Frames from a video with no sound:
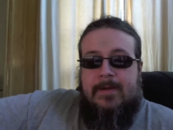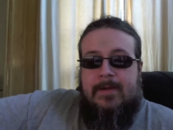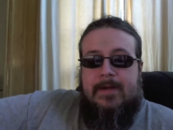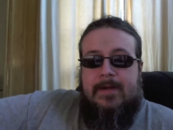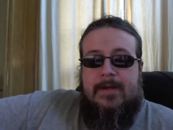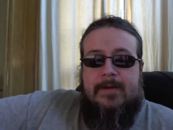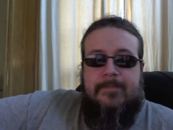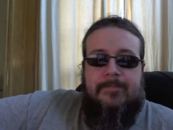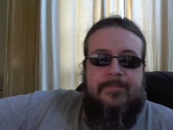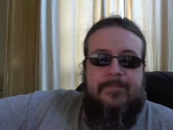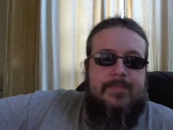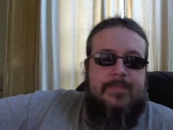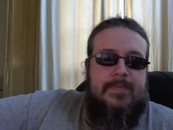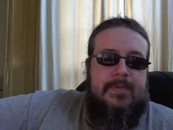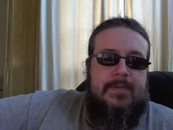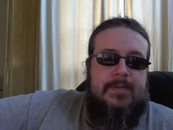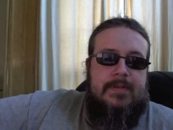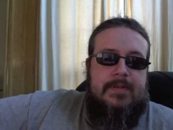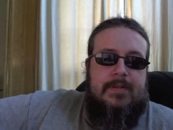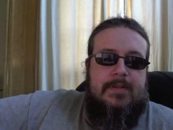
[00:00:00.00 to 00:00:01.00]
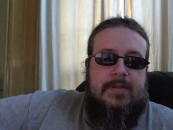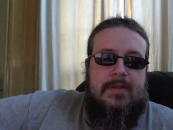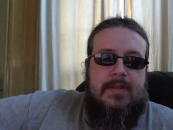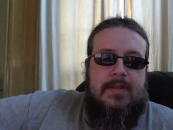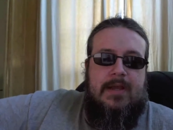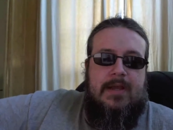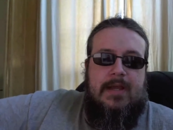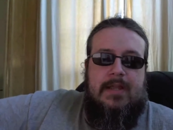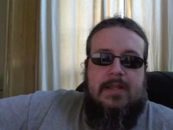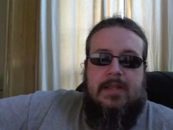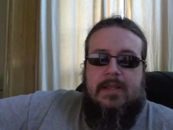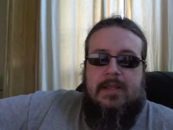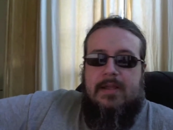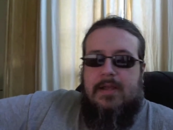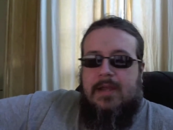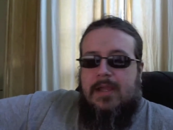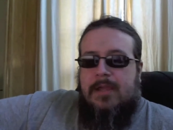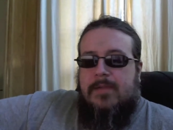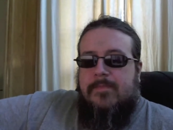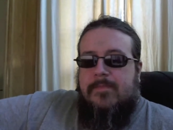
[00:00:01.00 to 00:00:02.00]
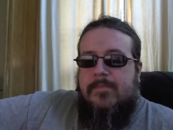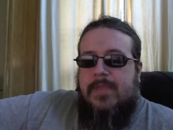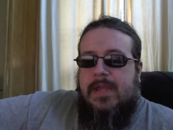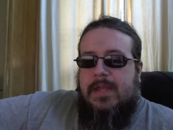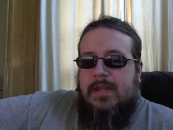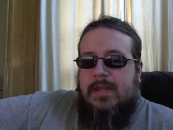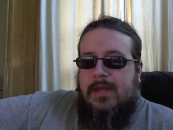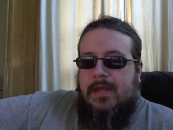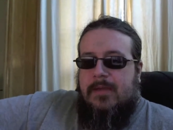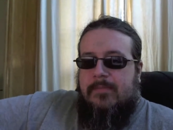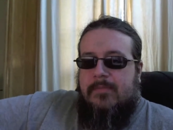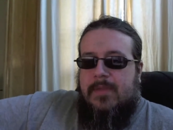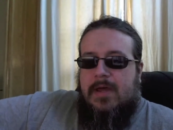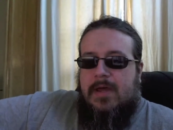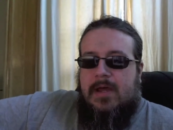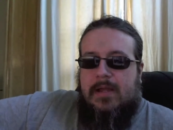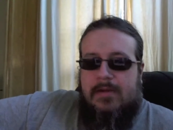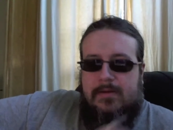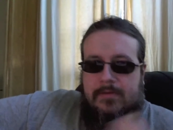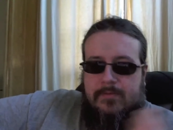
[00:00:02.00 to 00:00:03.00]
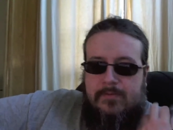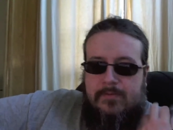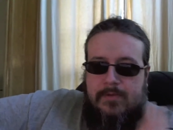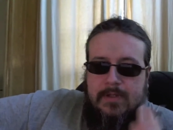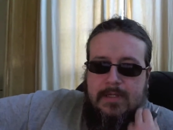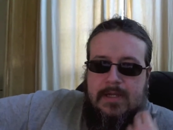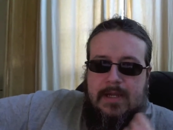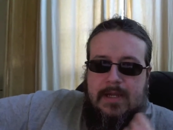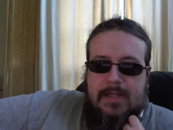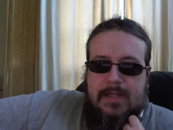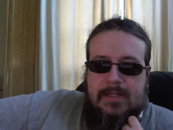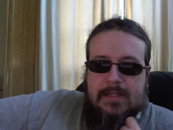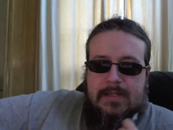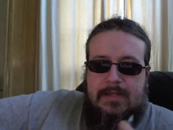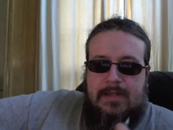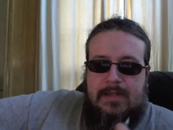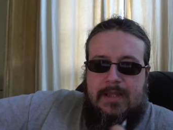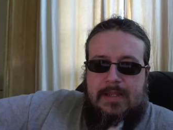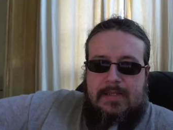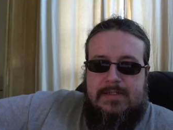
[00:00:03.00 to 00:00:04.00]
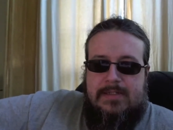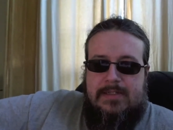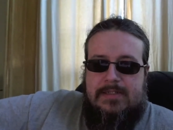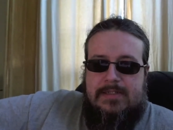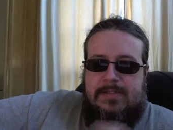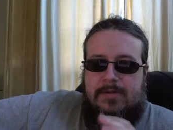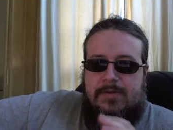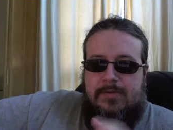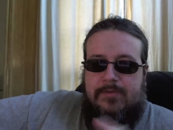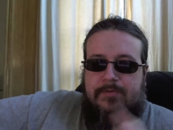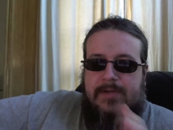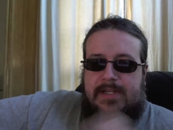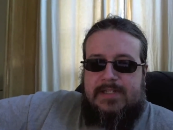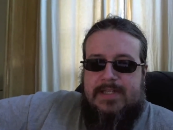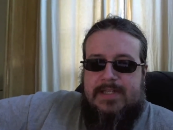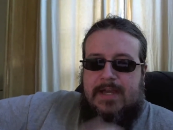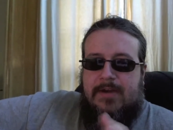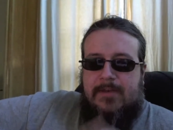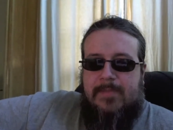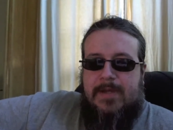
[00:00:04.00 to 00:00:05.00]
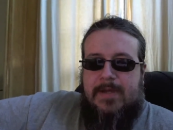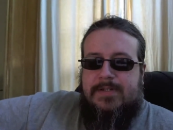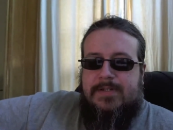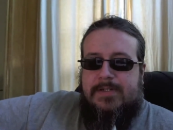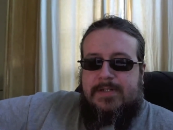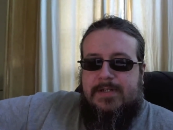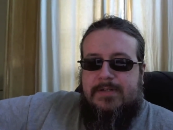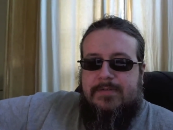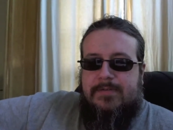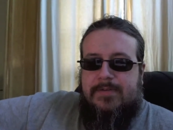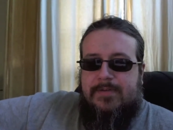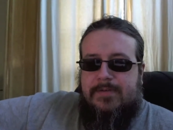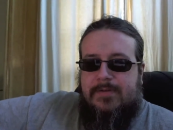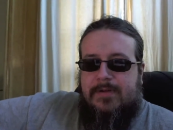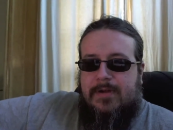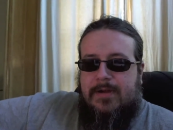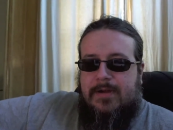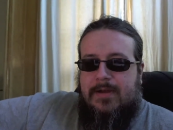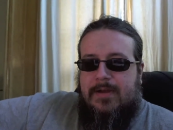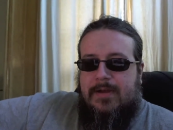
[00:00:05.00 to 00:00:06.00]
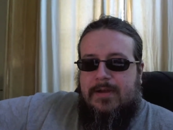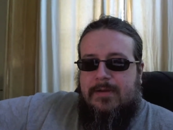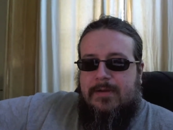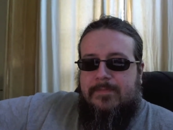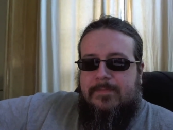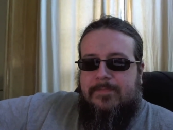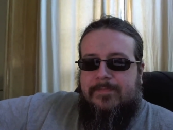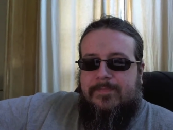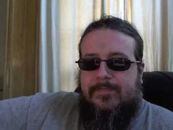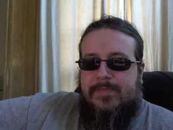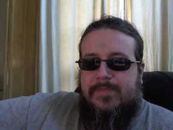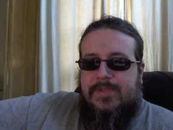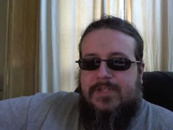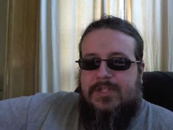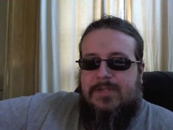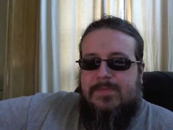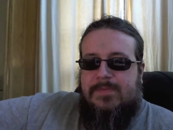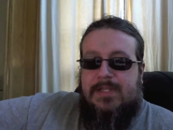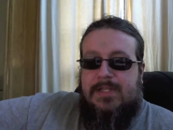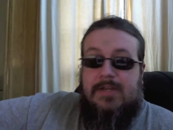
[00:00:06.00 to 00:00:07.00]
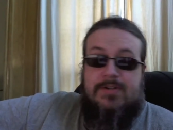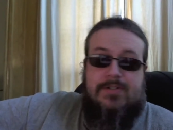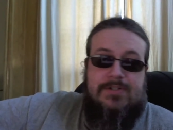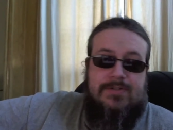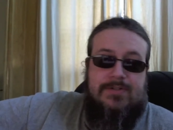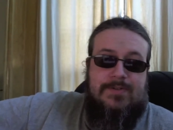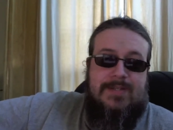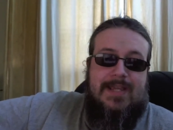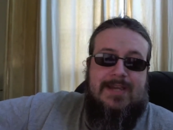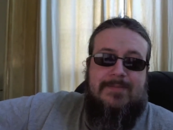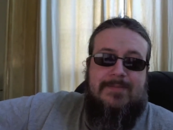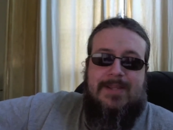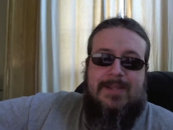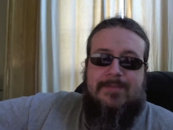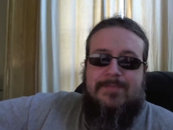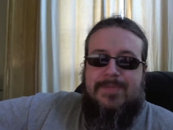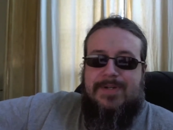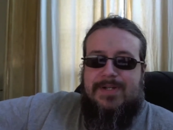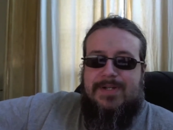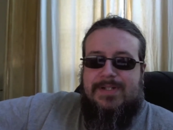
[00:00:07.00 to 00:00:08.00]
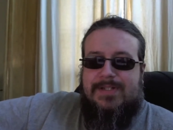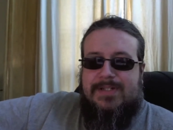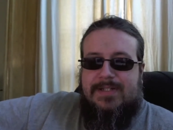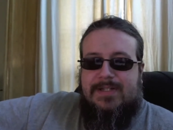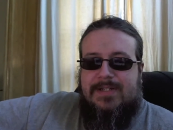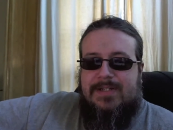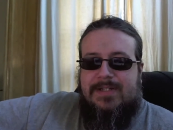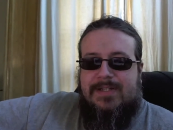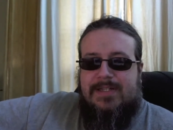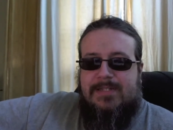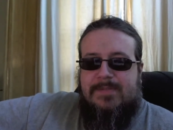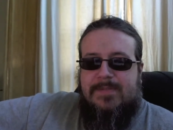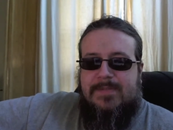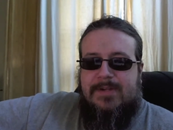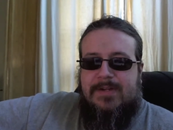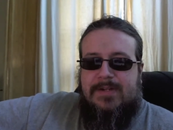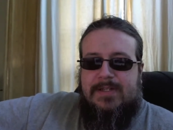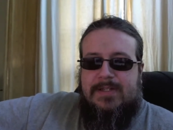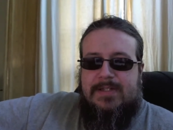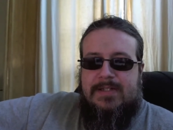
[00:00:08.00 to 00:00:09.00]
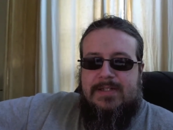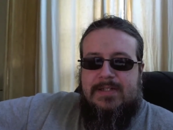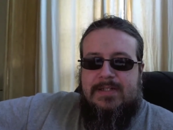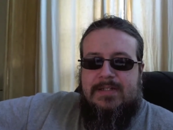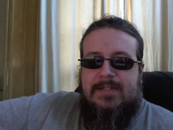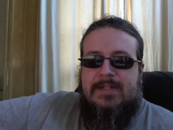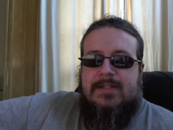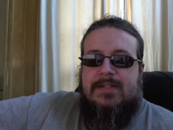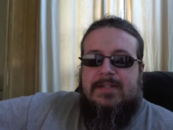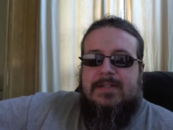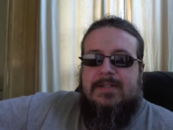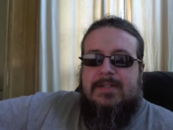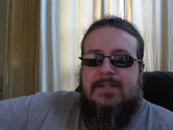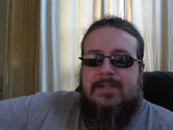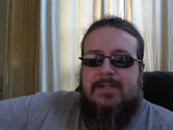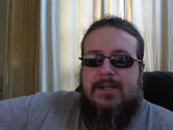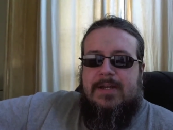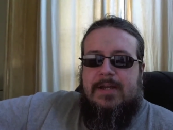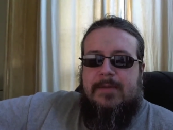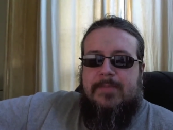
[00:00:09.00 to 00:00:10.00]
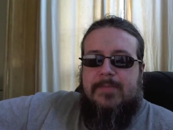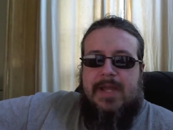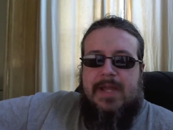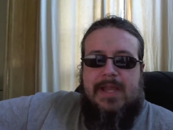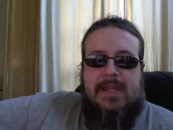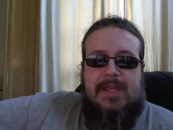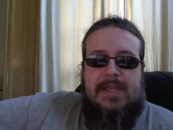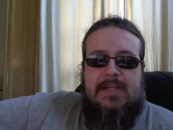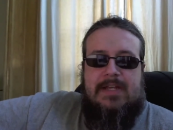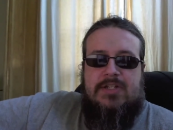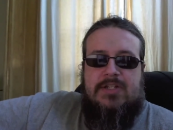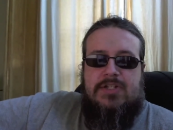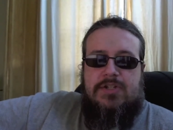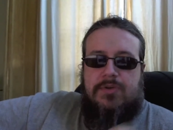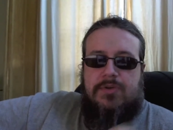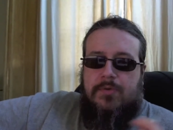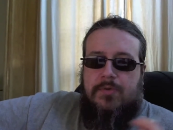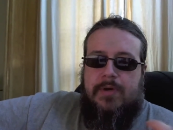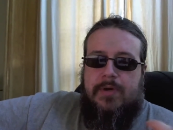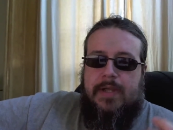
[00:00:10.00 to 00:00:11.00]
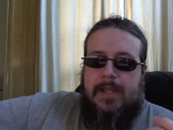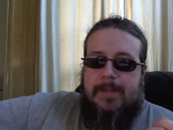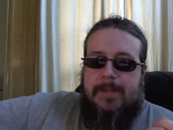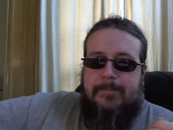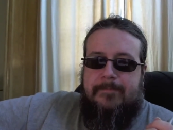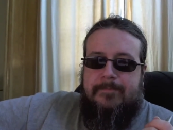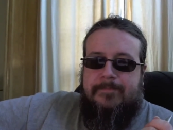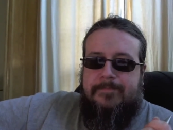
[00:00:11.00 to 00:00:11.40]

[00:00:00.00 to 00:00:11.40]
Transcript: Um, I I admit I'm not the kind that like sits there and freaks out about stuff. Uh, jump scares do get me, but uh, that's about it. Uh, but I enjoy